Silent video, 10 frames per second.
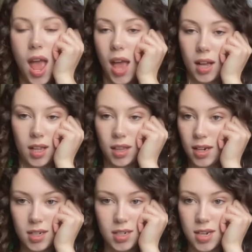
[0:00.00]
and
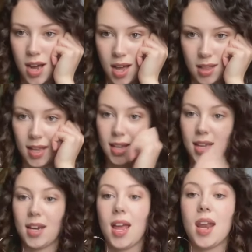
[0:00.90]
Claire did not like
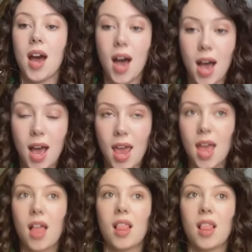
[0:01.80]
it, and I